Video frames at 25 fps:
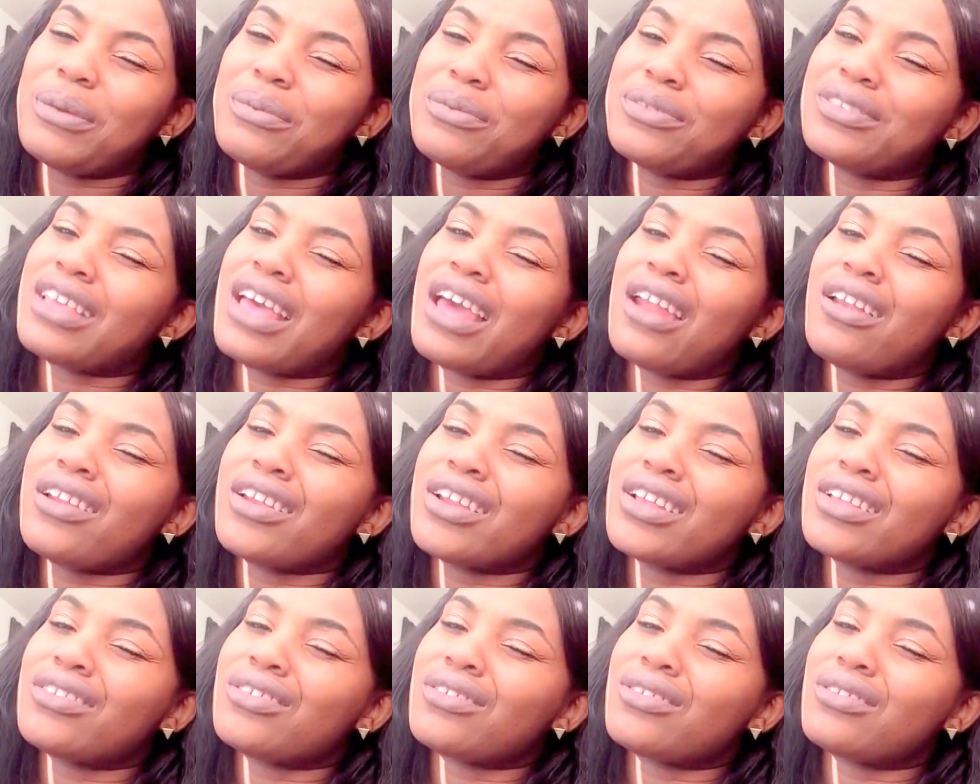people sat
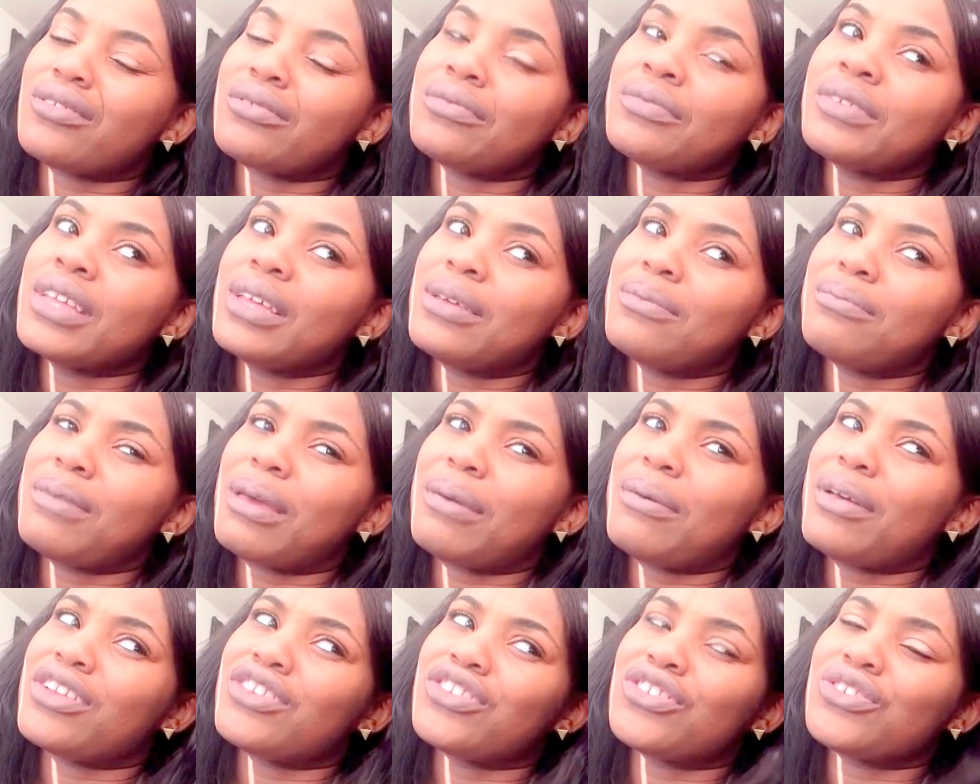on it, so
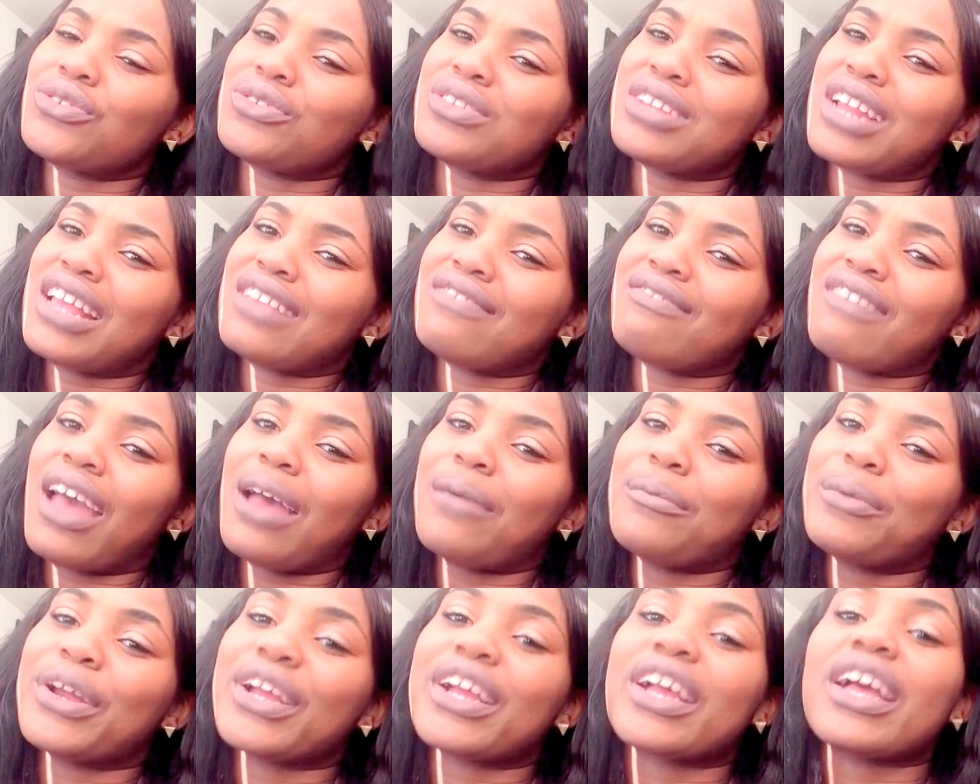maybe I'll just use it as
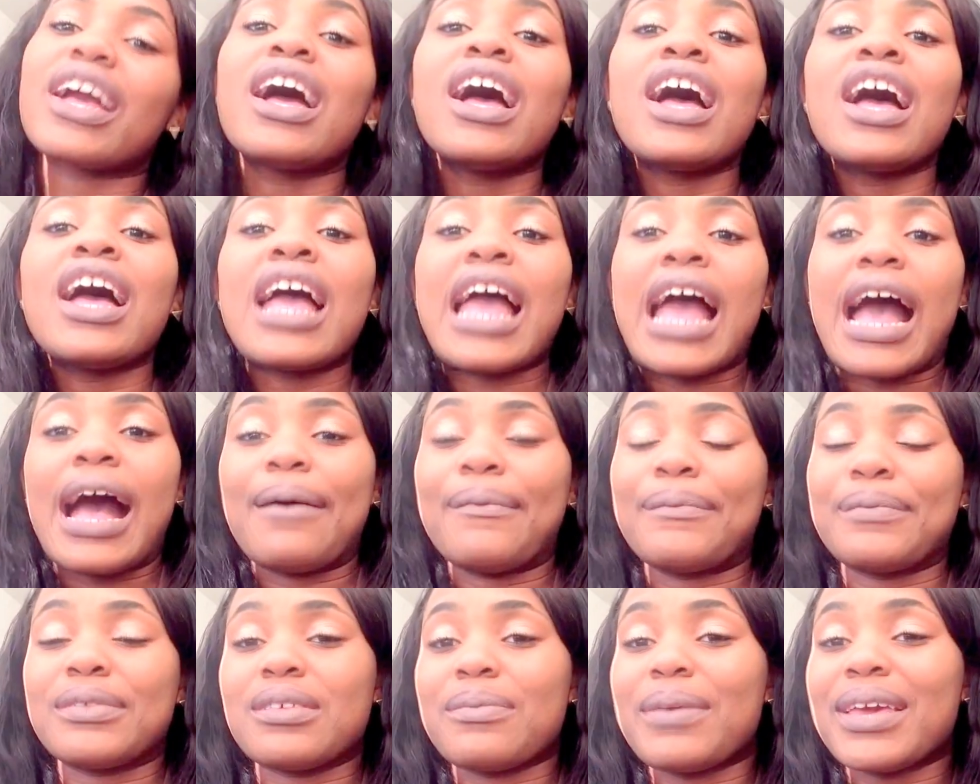fabric
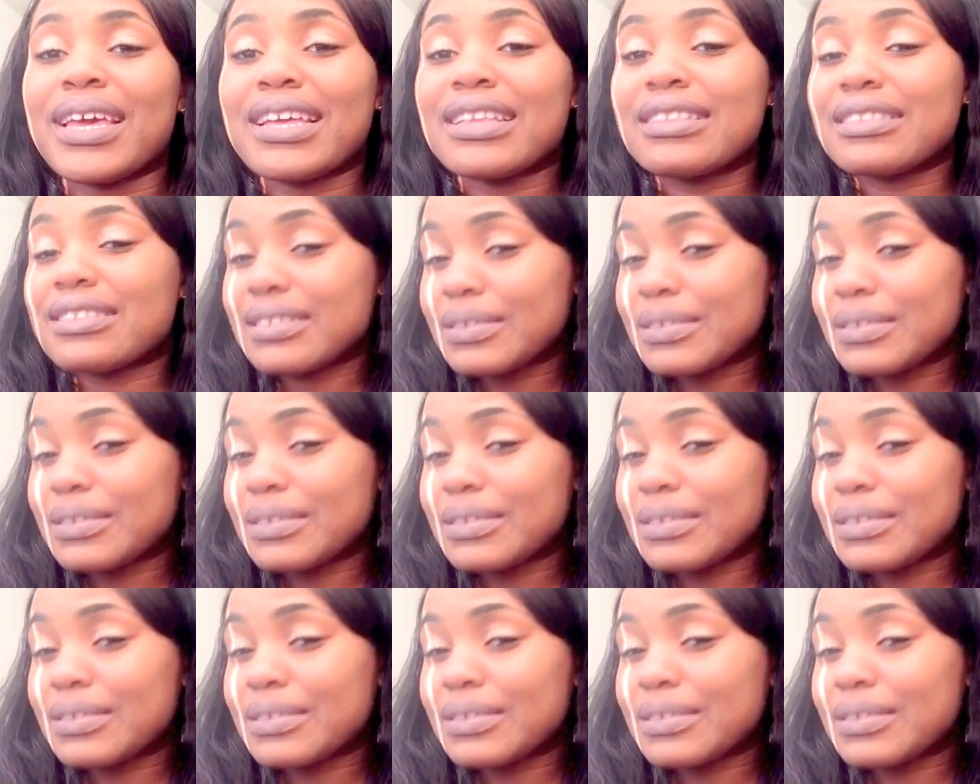to make